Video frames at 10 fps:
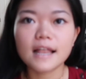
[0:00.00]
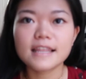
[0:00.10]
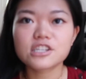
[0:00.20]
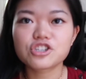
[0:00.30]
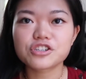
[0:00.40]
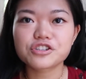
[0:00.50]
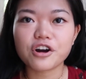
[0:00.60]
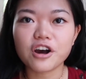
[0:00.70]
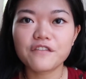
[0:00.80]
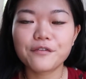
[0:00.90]
Let's just
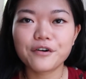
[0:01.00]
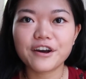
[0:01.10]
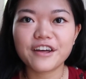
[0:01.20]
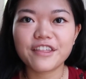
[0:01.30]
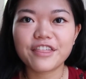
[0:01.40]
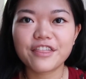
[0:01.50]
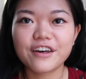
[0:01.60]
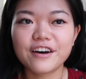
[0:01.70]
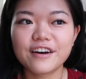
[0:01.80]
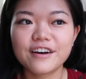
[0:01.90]
start off with
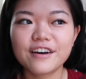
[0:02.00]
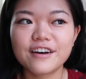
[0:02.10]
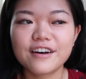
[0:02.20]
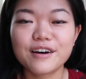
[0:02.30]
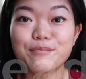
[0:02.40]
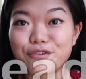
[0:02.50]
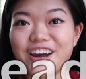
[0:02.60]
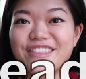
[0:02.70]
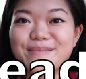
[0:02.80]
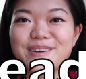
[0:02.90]
breadth,